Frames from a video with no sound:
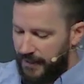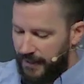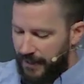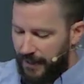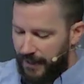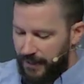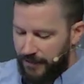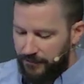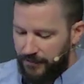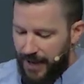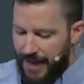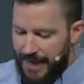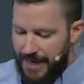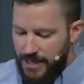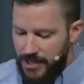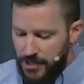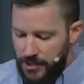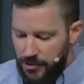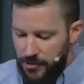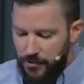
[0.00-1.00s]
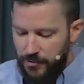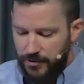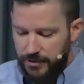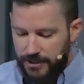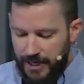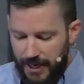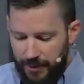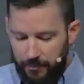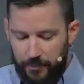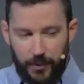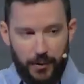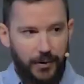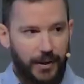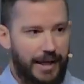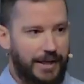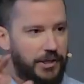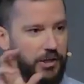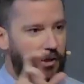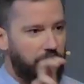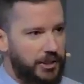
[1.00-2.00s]
of a new temple,
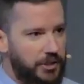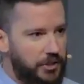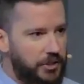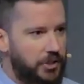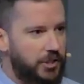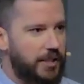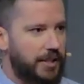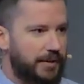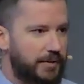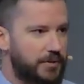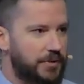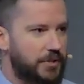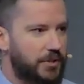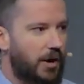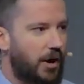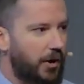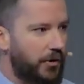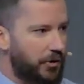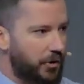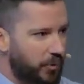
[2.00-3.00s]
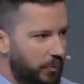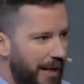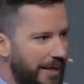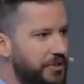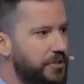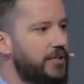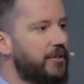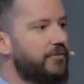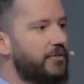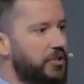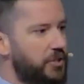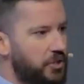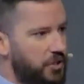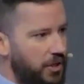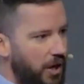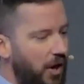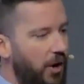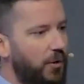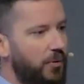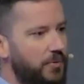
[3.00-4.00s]
and Christians are the rest of the
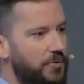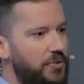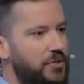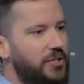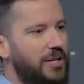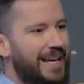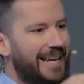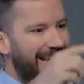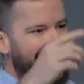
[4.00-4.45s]
stones